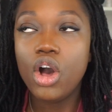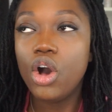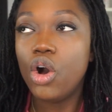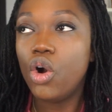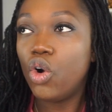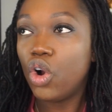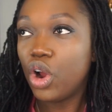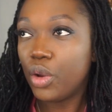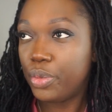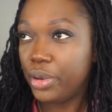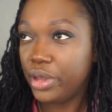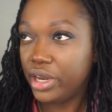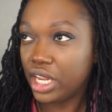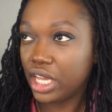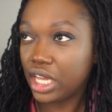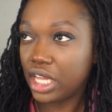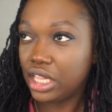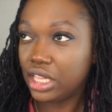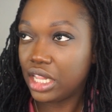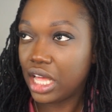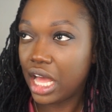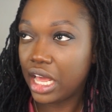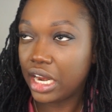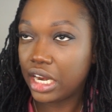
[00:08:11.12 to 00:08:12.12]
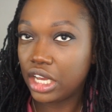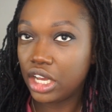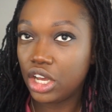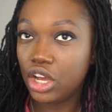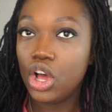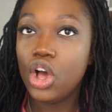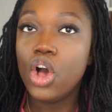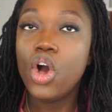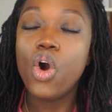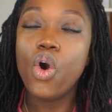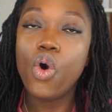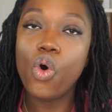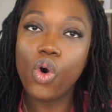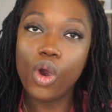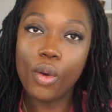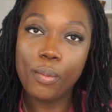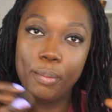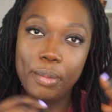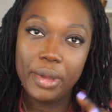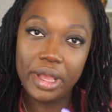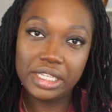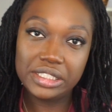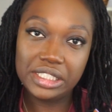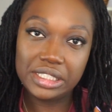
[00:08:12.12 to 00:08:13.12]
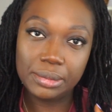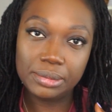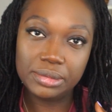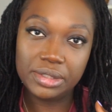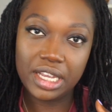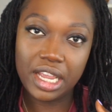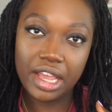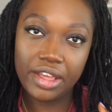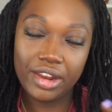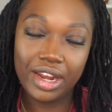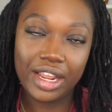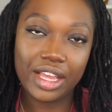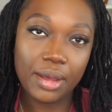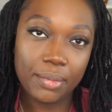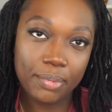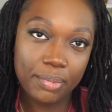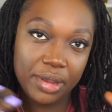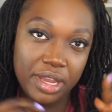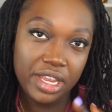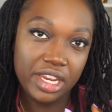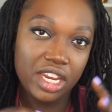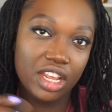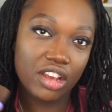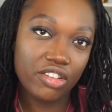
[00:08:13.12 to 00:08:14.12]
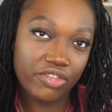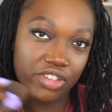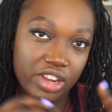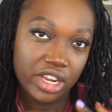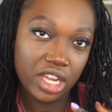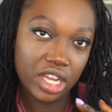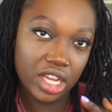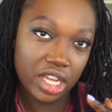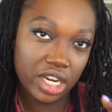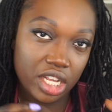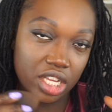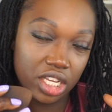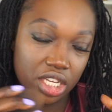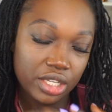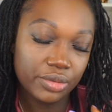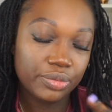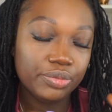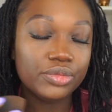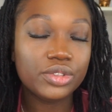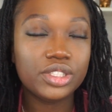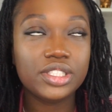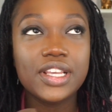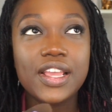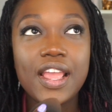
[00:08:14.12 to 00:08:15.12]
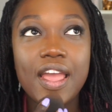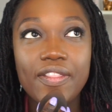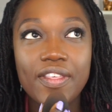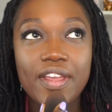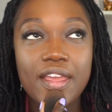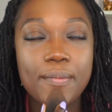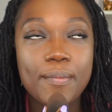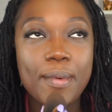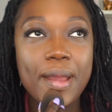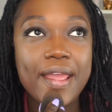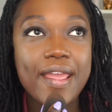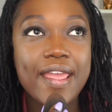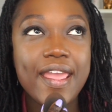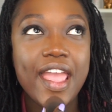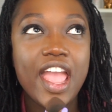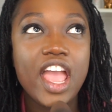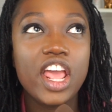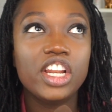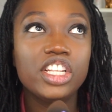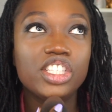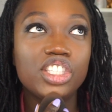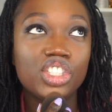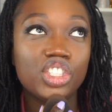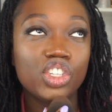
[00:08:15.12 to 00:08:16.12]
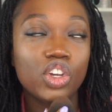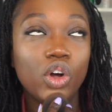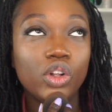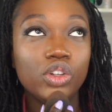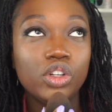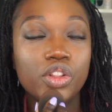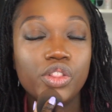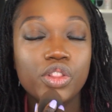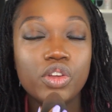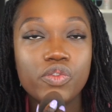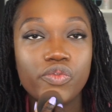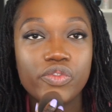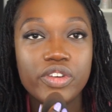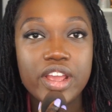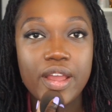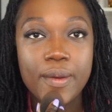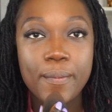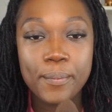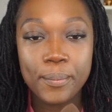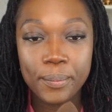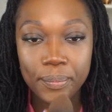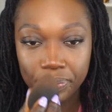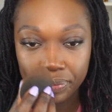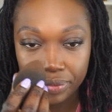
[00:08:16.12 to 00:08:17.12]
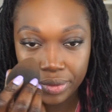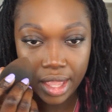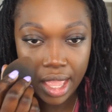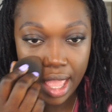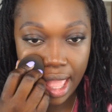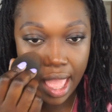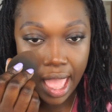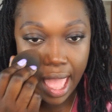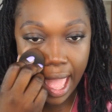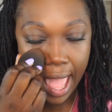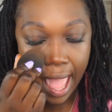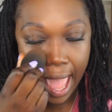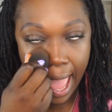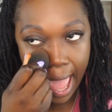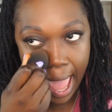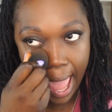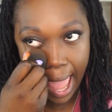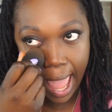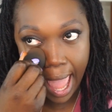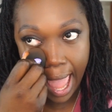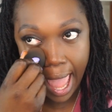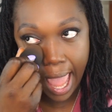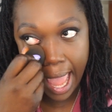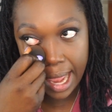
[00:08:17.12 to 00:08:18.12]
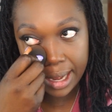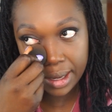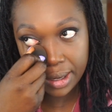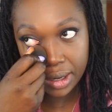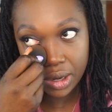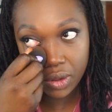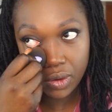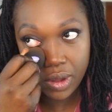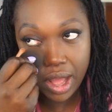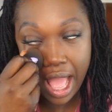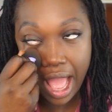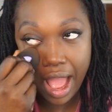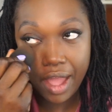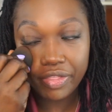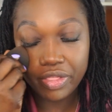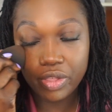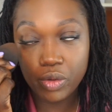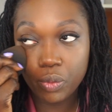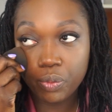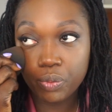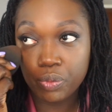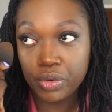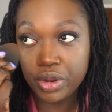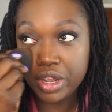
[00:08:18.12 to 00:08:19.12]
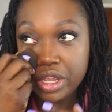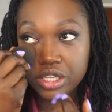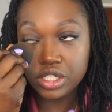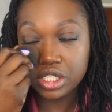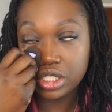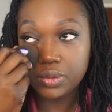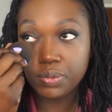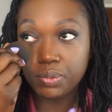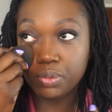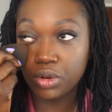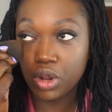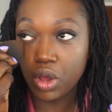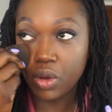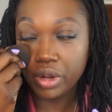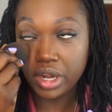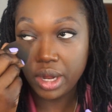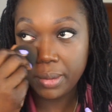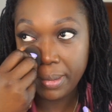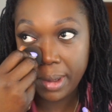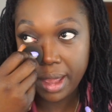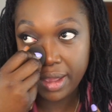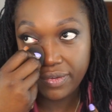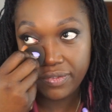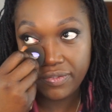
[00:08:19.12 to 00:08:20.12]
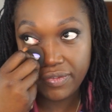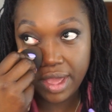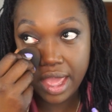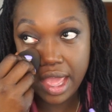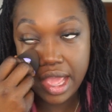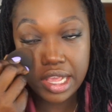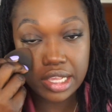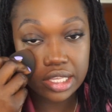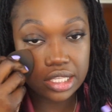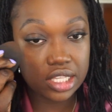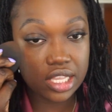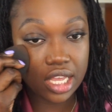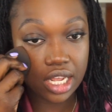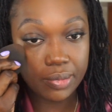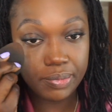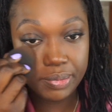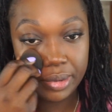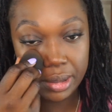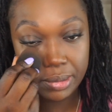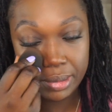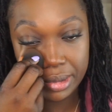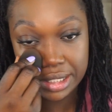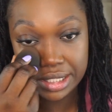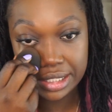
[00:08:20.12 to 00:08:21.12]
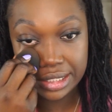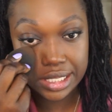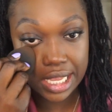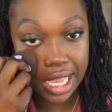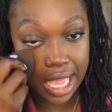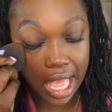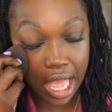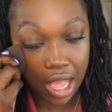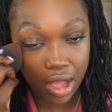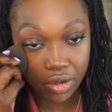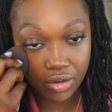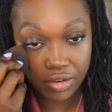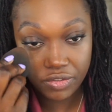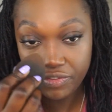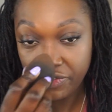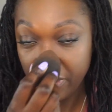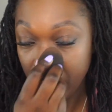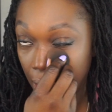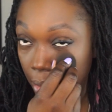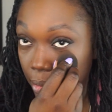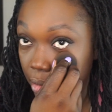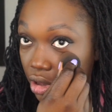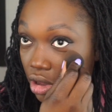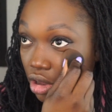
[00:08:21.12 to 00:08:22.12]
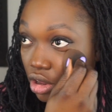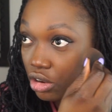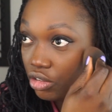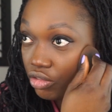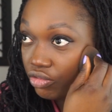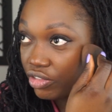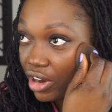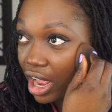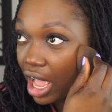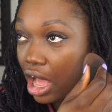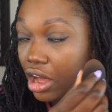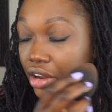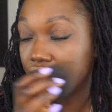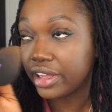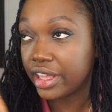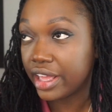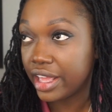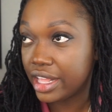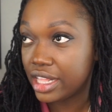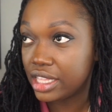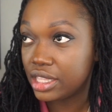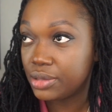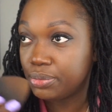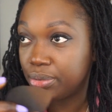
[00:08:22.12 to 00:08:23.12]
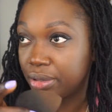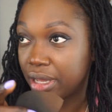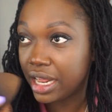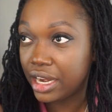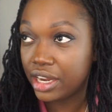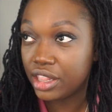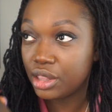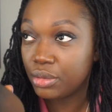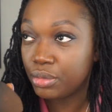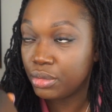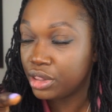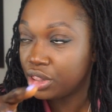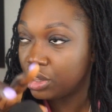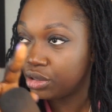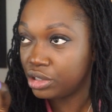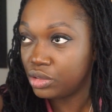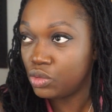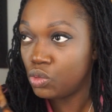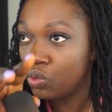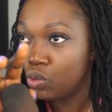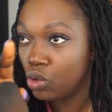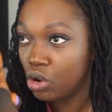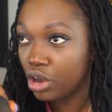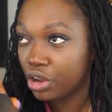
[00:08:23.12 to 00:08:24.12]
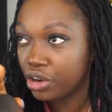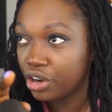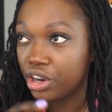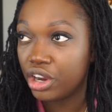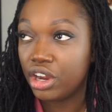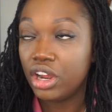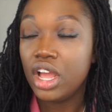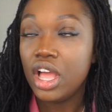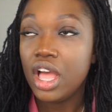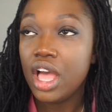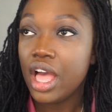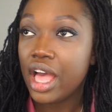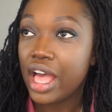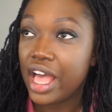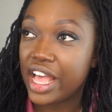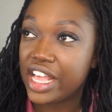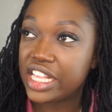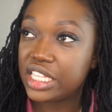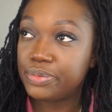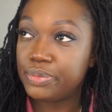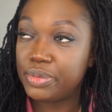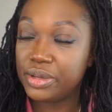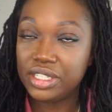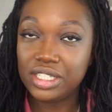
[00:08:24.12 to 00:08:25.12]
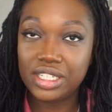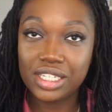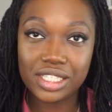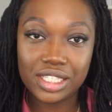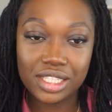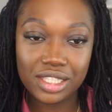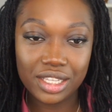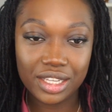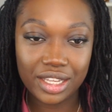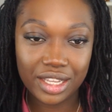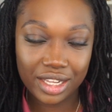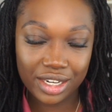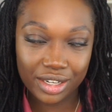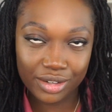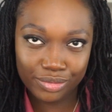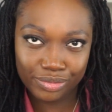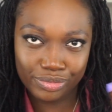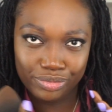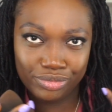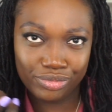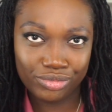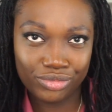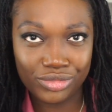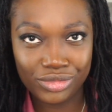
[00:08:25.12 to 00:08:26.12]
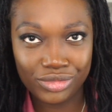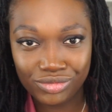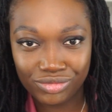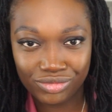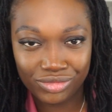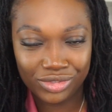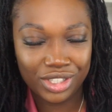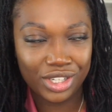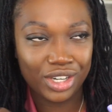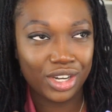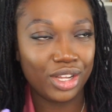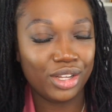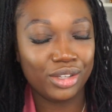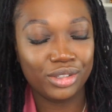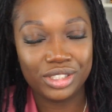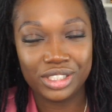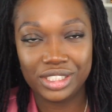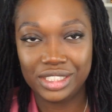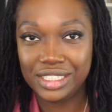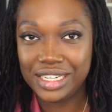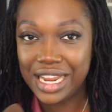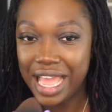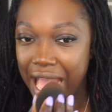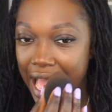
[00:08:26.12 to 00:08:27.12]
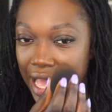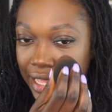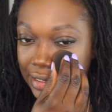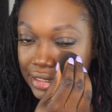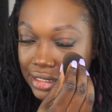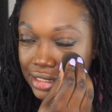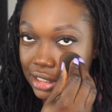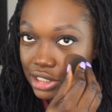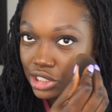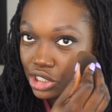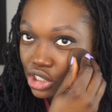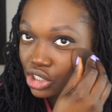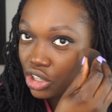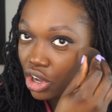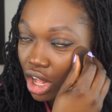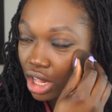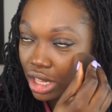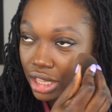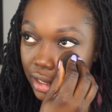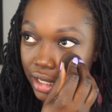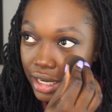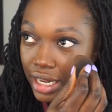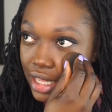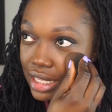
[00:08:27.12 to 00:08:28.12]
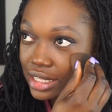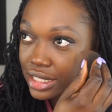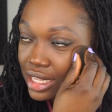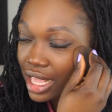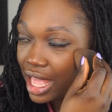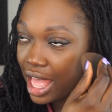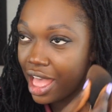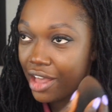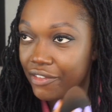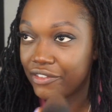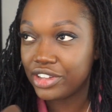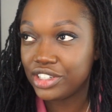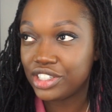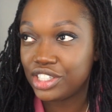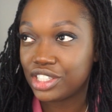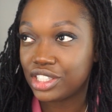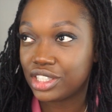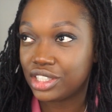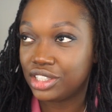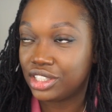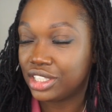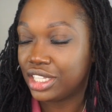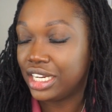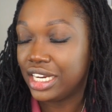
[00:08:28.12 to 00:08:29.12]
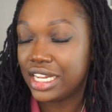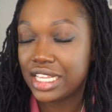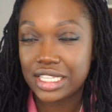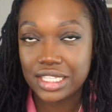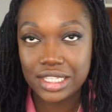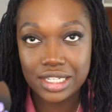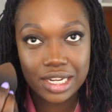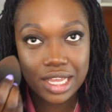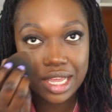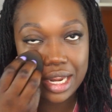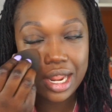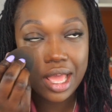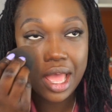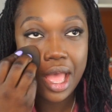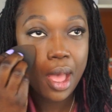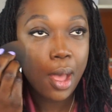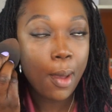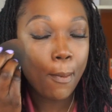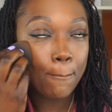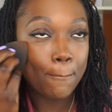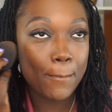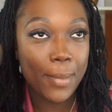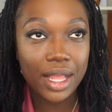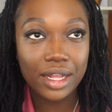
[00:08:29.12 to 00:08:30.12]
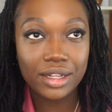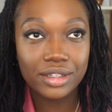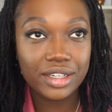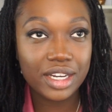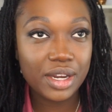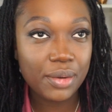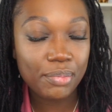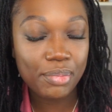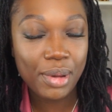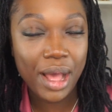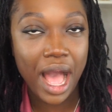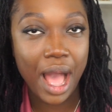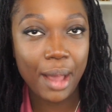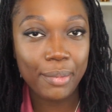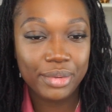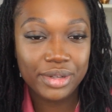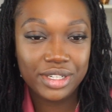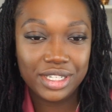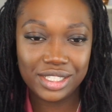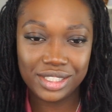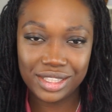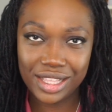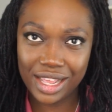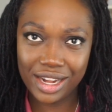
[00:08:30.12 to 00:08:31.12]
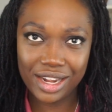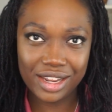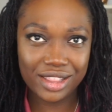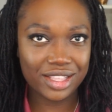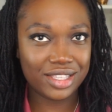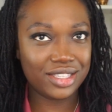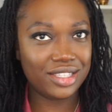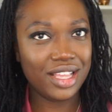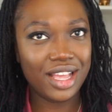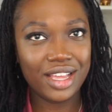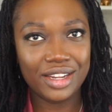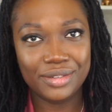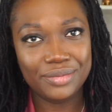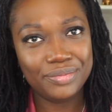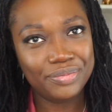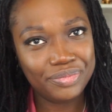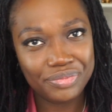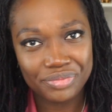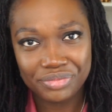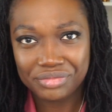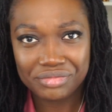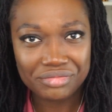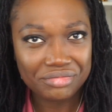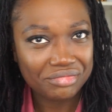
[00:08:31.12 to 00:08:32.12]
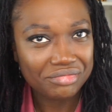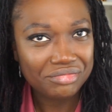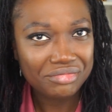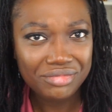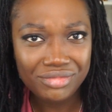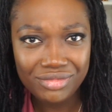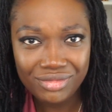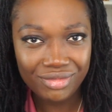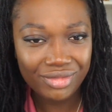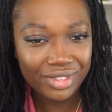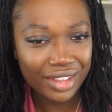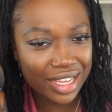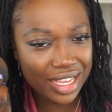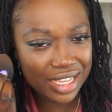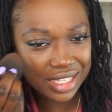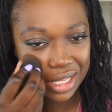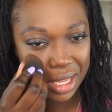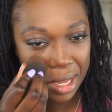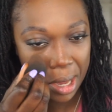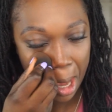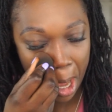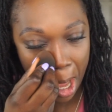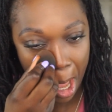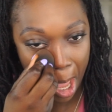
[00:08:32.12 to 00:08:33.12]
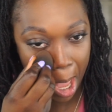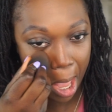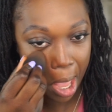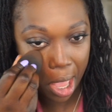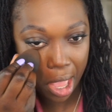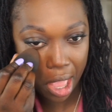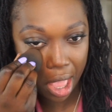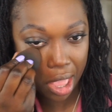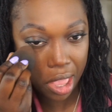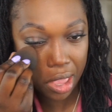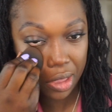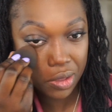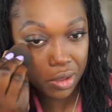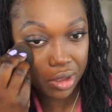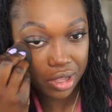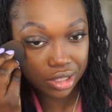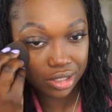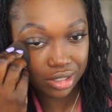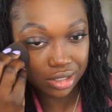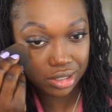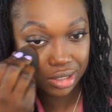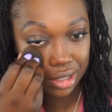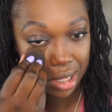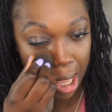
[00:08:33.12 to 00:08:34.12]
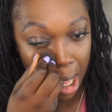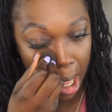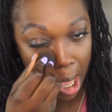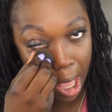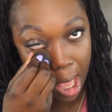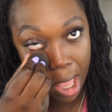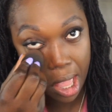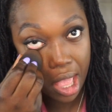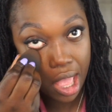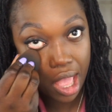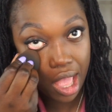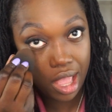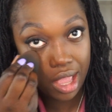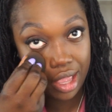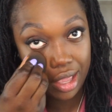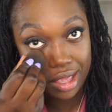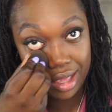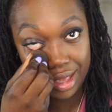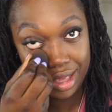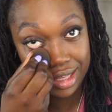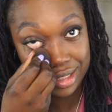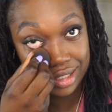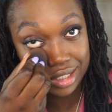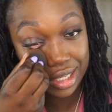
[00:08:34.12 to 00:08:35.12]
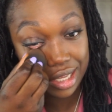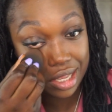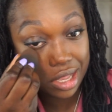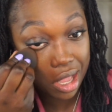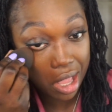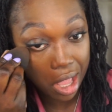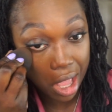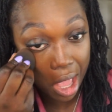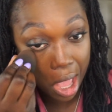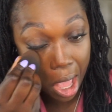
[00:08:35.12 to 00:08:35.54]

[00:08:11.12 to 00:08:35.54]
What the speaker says: or a pina colada, or mix them together like a pina rigada together in my hand, salt on the rim. And, you know, have the breeze just blowing in my face, sun beaming down, family all around, kids playing in the water, husband just looking, you know, snatched and chocolate is ever just glistening, melanin popping, just laying in the sun. Easy. You can, easy.